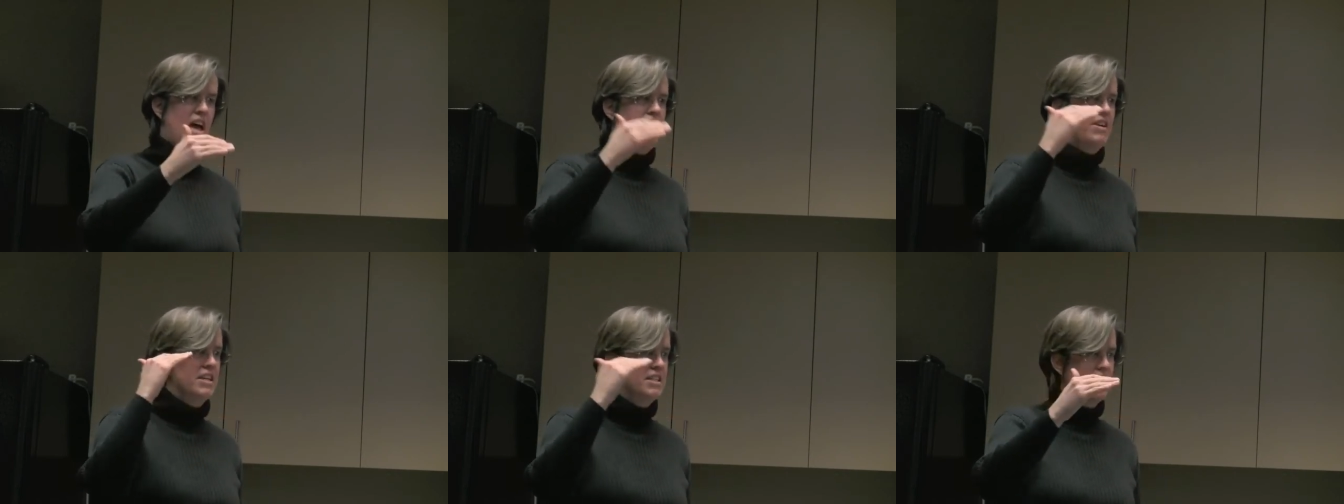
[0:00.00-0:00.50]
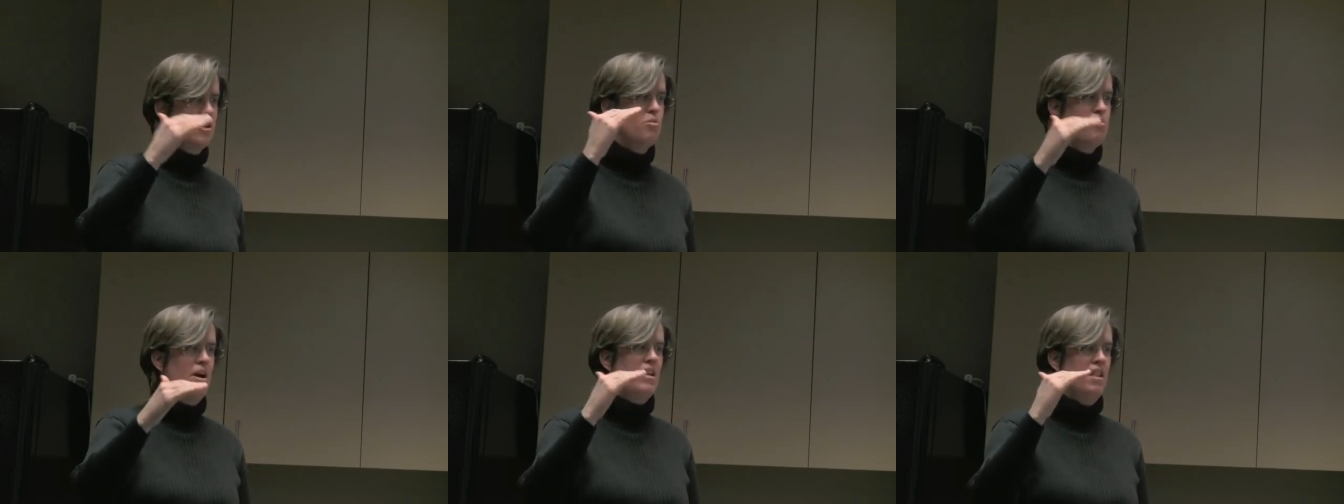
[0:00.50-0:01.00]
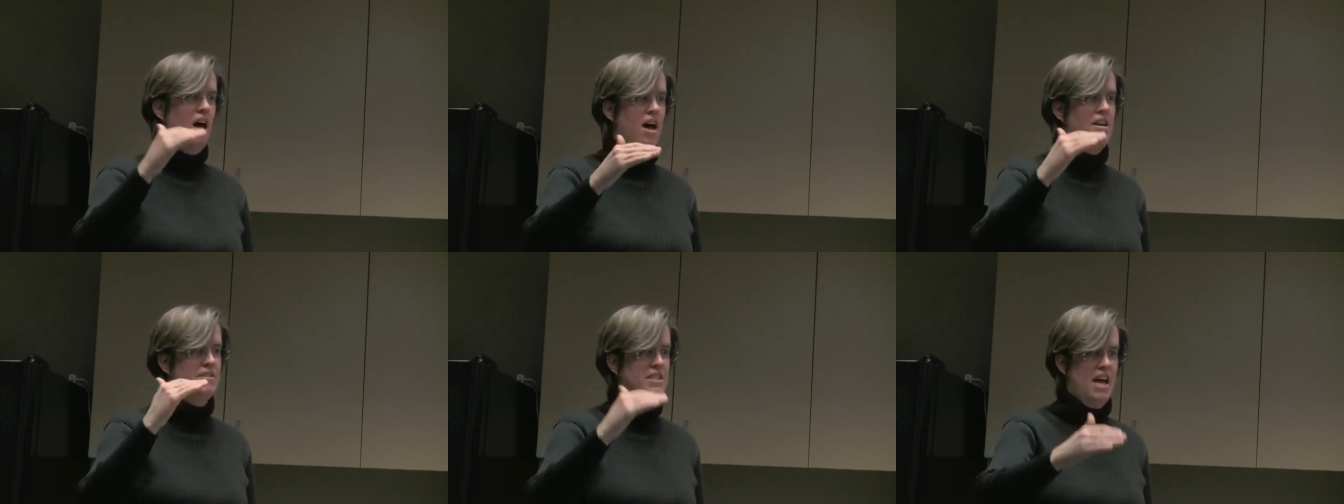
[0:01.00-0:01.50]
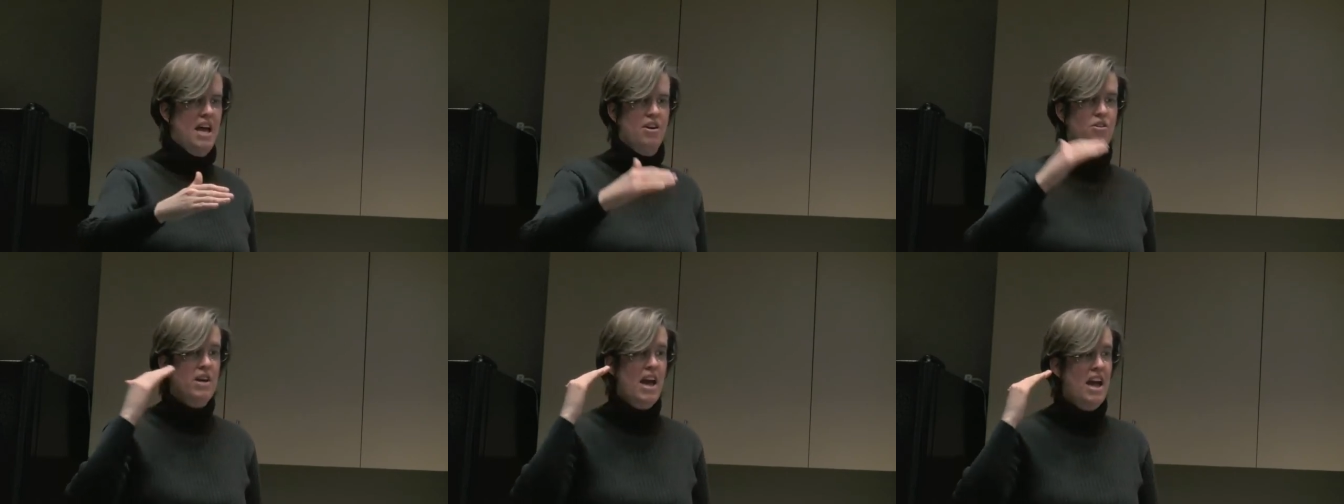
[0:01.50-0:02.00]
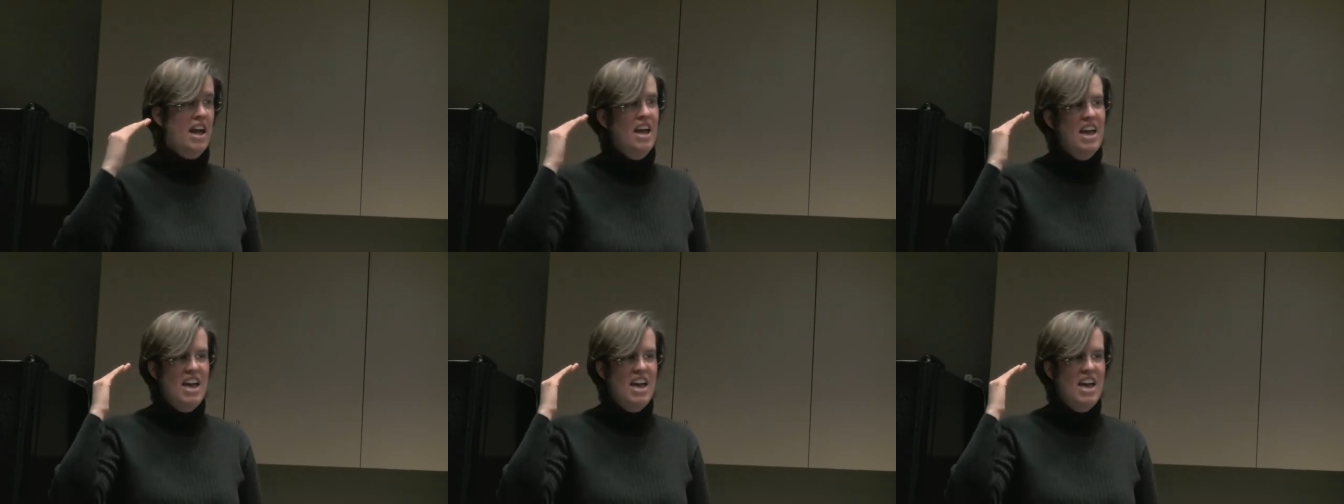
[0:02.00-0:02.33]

having a single bright line of saying, okay,